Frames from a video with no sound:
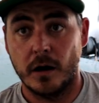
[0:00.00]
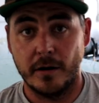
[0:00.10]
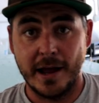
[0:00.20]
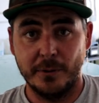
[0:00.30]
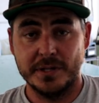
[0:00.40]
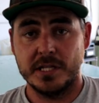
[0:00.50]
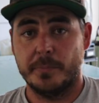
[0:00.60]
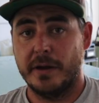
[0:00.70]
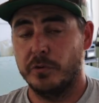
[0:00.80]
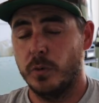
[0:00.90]
All right, what's
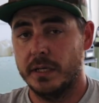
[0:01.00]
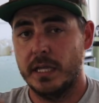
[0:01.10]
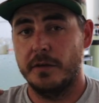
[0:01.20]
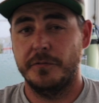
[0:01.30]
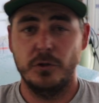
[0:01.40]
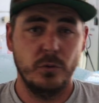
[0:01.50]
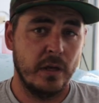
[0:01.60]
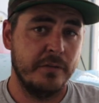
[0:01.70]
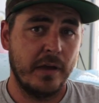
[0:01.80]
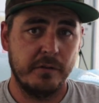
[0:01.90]
up everyone? If you
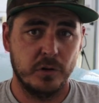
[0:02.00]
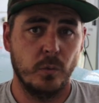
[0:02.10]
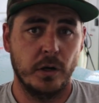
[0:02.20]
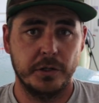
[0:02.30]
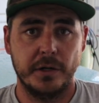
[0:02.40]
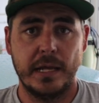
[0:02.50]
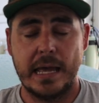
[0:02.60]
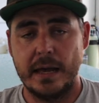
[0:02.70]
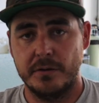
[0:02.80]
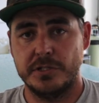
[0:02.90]
have ever wondered
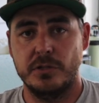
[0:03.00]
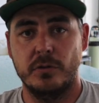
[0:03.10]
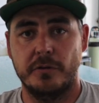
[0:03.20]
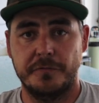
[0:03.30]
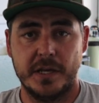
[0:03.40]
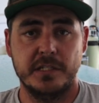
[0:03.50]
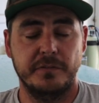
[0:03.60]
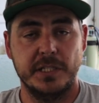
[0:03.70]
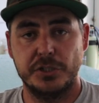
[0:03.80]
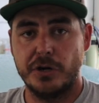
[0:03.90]
how to
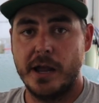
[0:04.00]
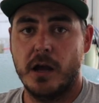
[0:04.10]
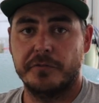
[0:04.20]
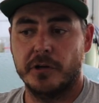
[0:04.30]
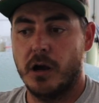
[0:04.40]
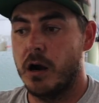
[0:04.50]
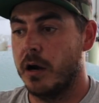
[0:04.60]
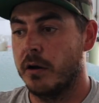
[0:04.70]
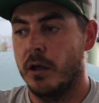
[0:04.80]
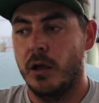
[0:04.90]
effectively dry off your
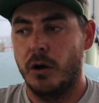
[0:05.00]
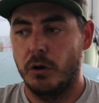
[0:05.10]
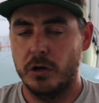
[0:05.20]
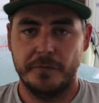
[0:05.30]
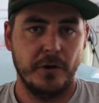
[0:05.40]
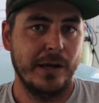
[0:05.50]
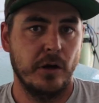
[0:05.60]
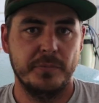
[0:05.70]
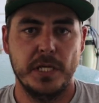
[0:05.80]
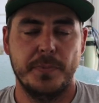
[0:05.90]
car, or if you're
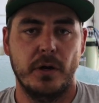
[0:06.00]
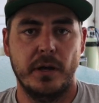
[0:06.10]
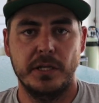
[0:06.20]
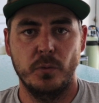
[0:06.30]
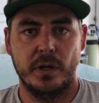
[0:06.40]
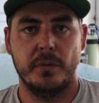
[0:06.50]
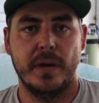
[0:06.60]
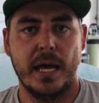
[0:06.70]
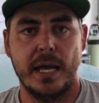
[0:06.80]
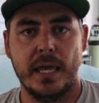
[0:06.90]
at Home Depot and you wanna
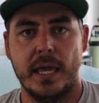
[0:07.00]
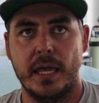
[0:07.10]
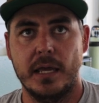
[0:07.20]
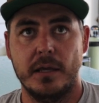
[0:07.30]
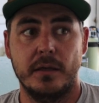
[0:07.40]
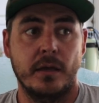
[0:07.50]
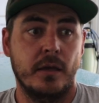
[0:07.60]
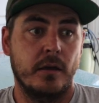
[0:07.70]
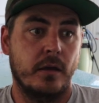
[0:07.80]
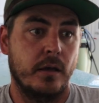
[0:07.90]
buy a
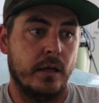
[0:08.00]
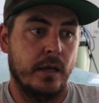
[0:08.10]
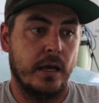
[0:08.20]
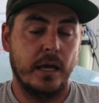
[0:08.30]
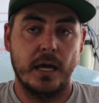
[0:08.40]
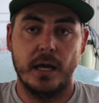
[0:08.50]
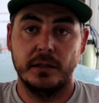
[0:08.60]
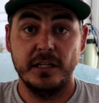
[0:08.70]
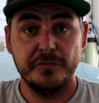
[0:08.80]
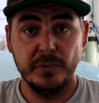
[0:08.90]

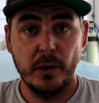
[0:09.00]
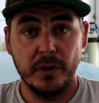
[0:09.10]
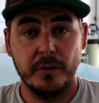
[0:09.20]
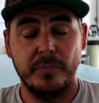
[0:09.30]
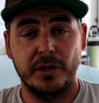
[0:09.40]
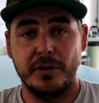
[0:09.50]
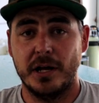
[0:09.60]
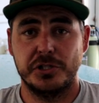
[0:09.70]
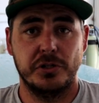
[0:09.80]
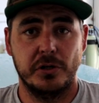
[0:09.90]
uh, leaf blower, but you're
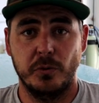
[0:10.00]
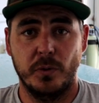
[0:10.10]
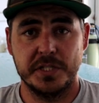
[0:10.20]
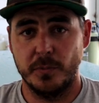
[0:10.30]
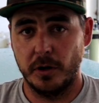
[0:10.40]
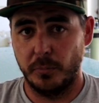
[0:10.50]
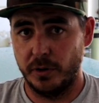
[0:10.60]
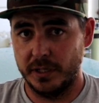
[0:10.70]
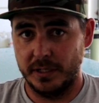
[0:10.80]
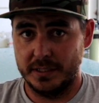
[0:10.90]
not sure what's more
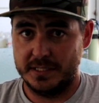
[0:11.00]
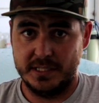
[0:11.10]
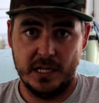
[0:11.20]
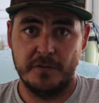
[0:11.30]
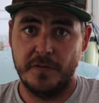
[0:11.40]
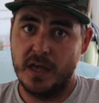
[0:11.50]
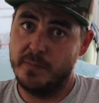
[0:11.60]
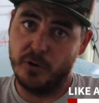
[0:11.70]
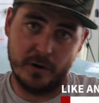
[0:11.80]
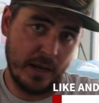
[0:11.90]
important,
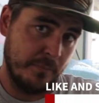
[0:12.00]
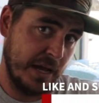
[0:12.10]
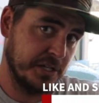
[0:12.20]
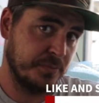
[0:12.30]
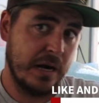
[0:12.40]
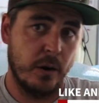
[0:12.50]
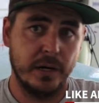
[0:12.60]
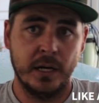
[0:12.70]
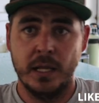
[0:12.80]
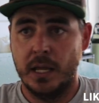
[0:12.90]
CFM or miles per
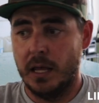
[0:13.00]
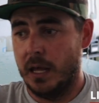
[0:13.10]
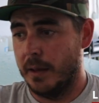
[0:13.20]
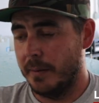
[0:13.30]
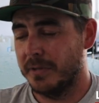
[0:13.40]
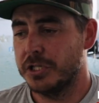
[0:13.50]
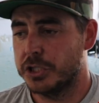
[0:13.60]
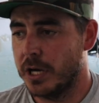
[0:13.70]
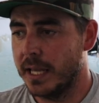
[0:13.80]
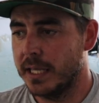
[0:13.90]
hour, uh, I'm gonna
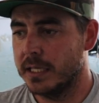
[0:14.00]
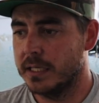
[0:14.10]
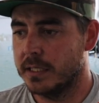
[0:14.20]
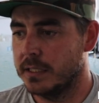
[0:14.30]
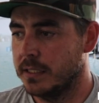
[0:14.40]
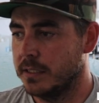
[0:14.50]
try and